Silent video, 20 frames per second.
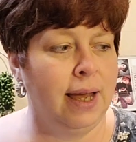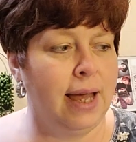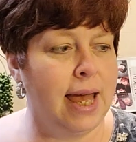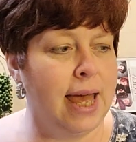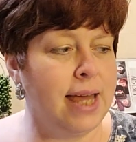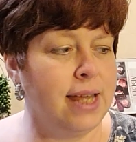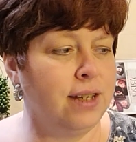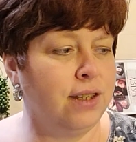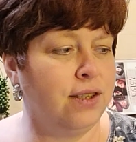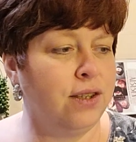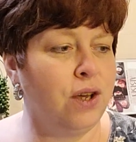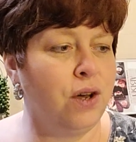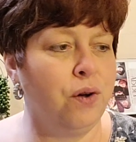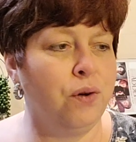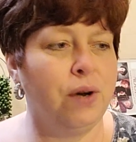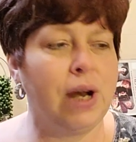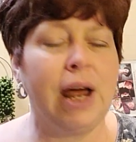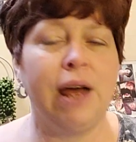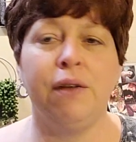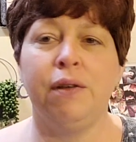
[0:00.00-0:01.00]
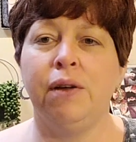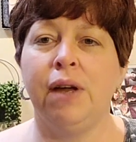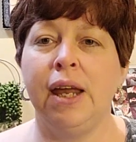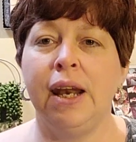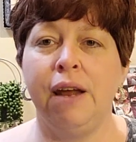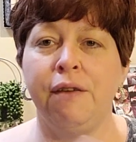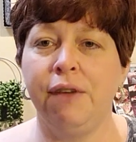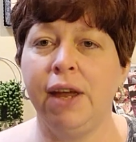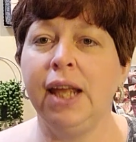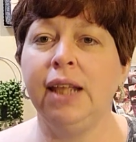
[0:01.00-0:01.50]
And so now, and
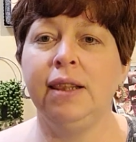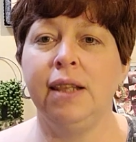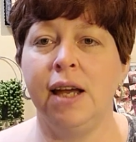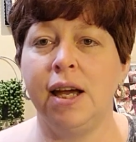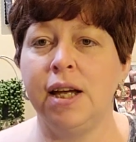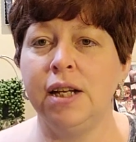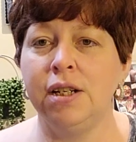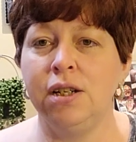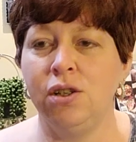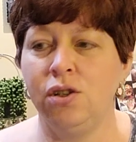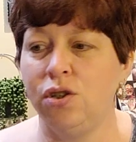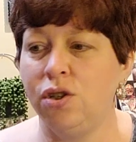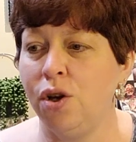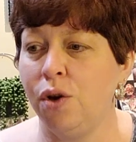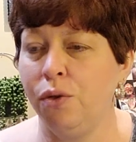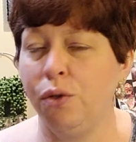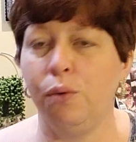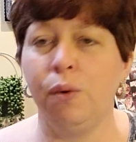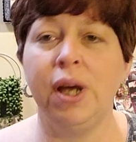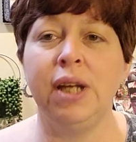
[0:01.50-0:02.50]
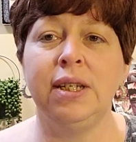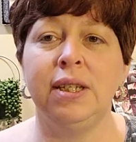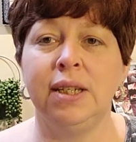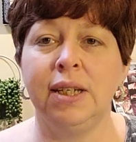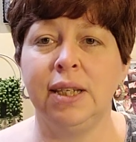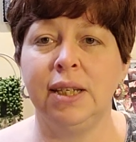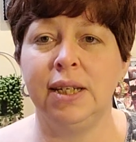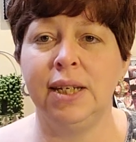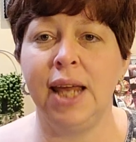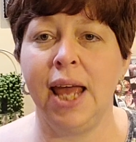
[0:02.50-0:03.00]
I've ate lunch. So the rest
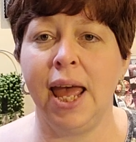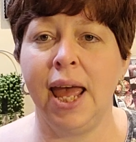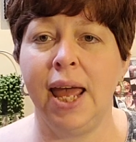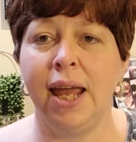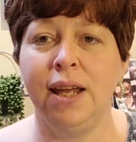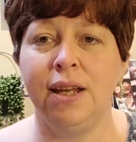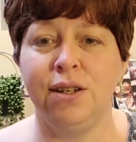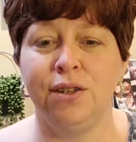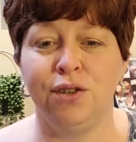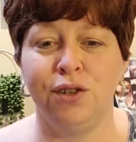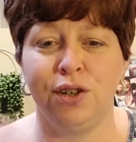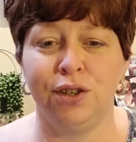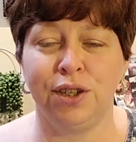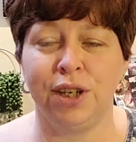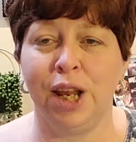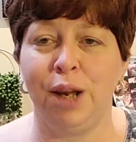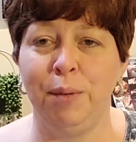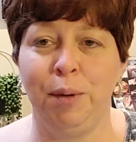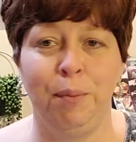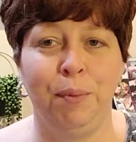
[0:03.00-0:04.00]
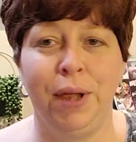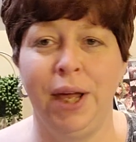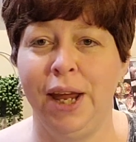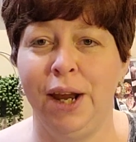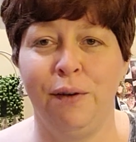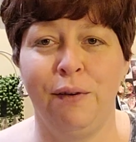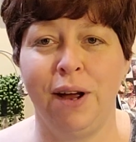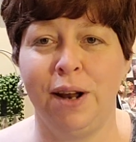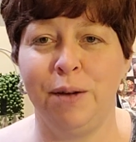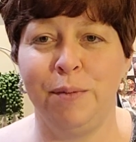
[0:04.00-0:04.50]
of the day is just going to be playing
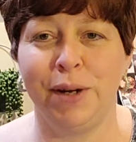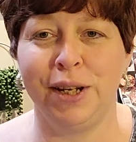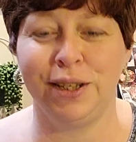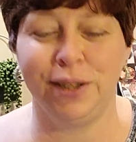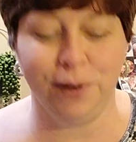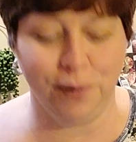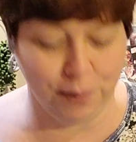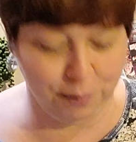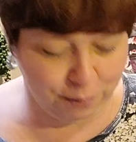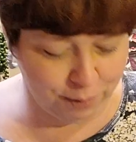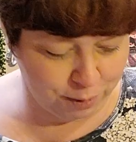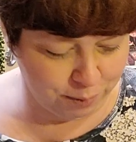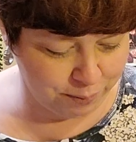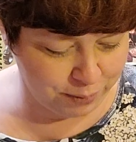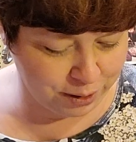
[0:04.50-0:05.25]
around in my sewing room.